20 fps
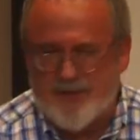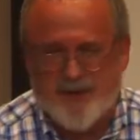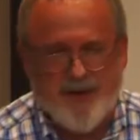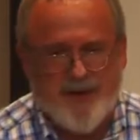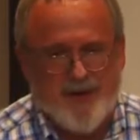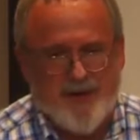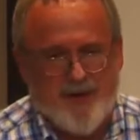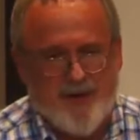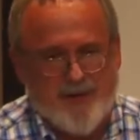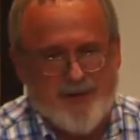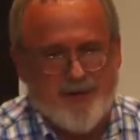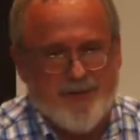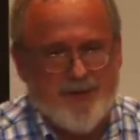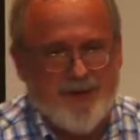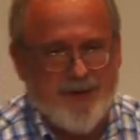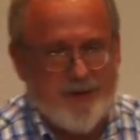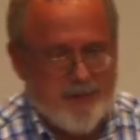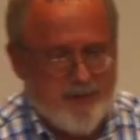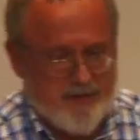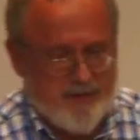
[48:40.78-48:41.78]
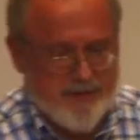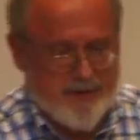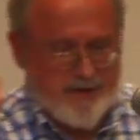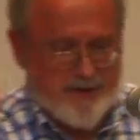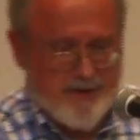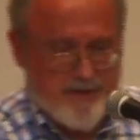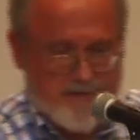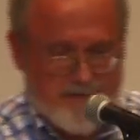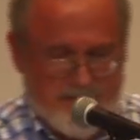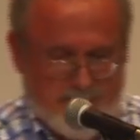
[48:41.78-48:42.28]
you can't underarm, you can't
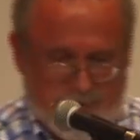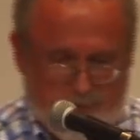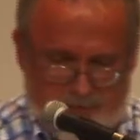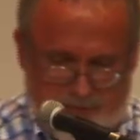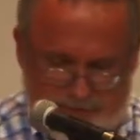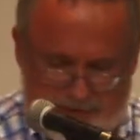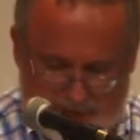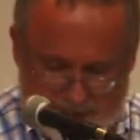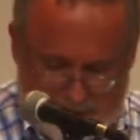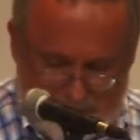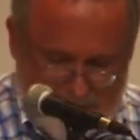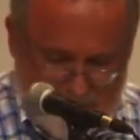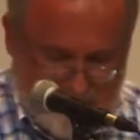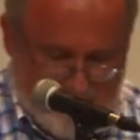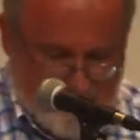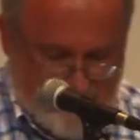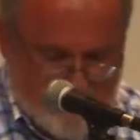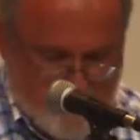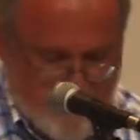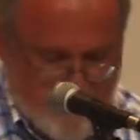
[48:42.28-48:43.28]
overarm, you can't nothing.